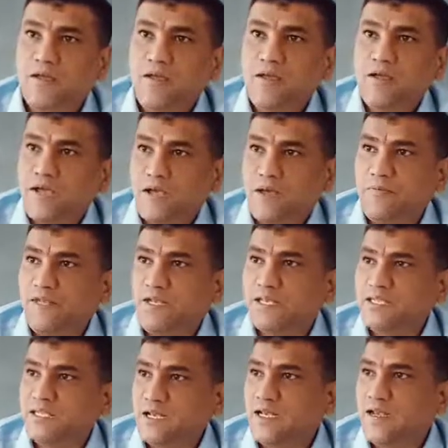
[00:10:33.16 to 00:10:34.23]

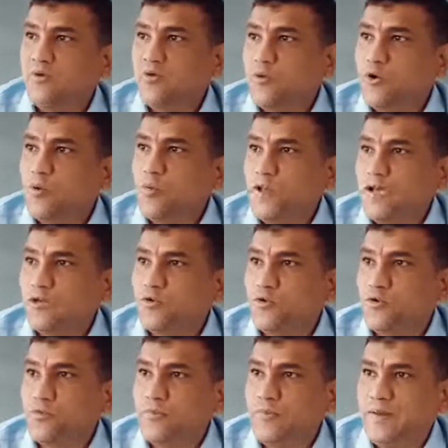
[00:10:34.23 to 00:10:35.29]
Obviously O blood
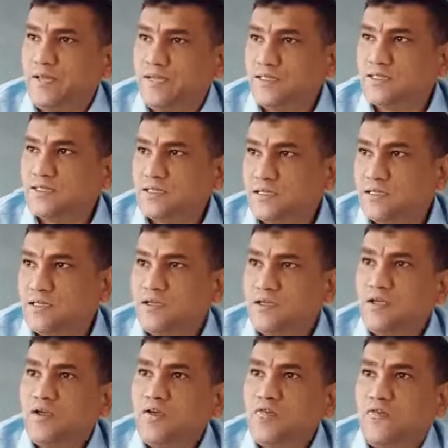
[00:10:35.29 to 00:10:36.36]
group means
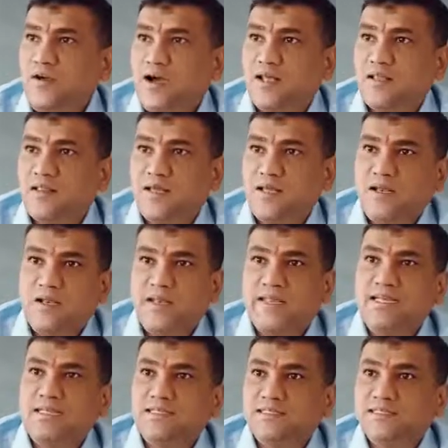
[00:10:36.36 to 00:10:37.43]
father
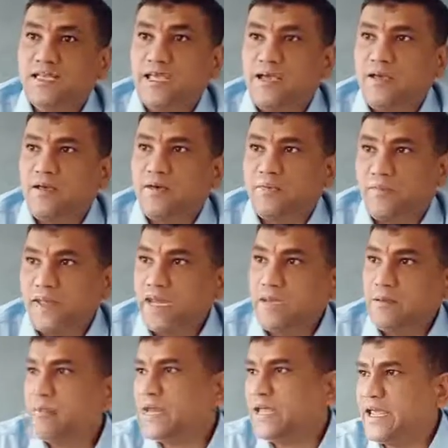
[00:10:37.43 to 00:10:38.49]

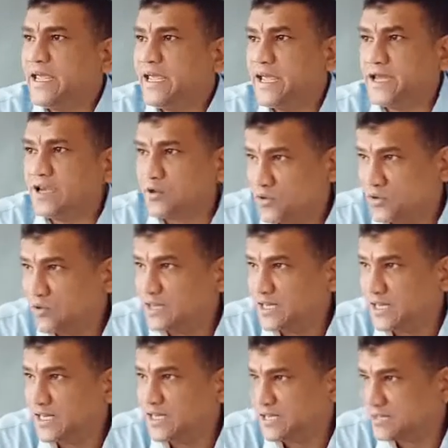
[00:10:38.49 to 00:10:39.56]
might be a
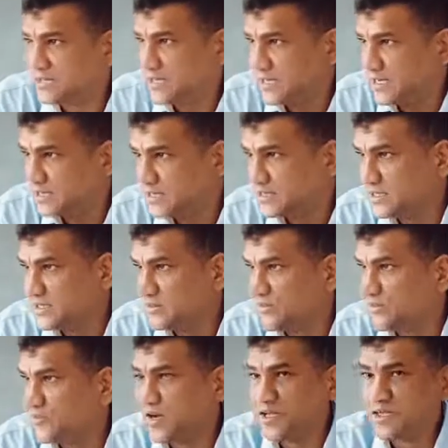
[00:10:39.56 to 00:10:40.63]
heterozygous condition.
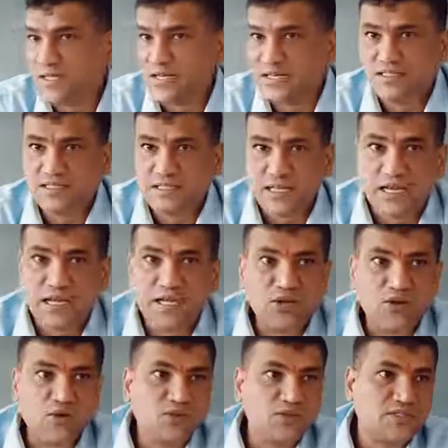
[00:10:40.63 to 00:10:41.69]
Father is
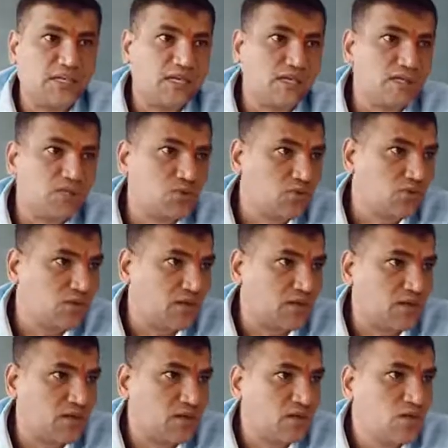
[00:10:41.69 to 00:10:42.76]
heterozygous to
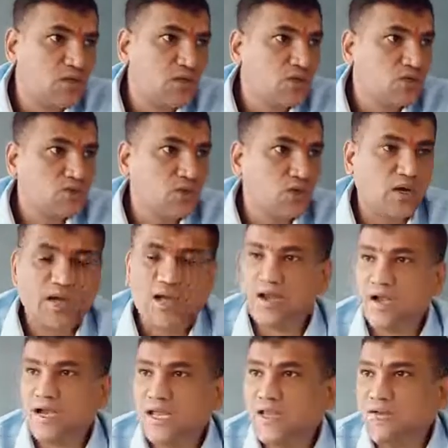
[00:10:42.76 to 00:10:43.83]
that. So
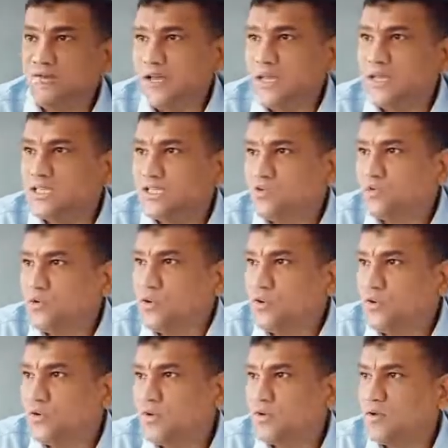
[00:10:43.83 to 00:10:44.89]
already one is O
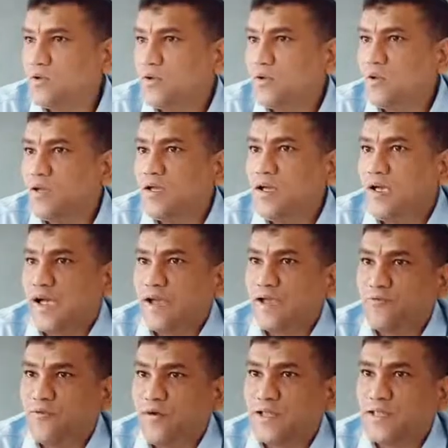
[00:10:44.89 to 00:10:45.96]
and
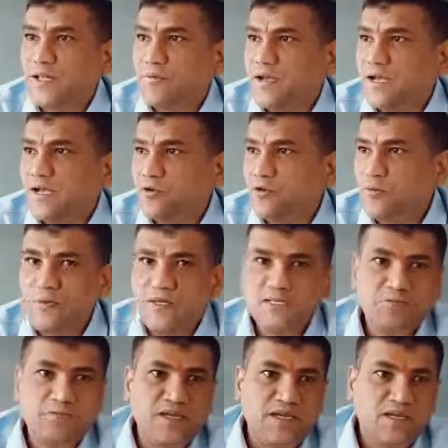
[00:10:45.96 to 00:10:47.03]
father blood group is
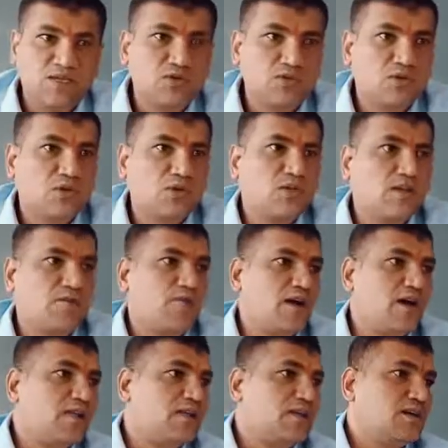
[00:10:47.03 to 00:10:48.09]
B. So the
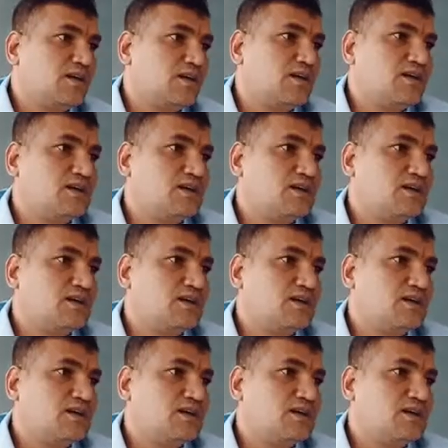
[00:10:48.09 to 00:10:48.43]
father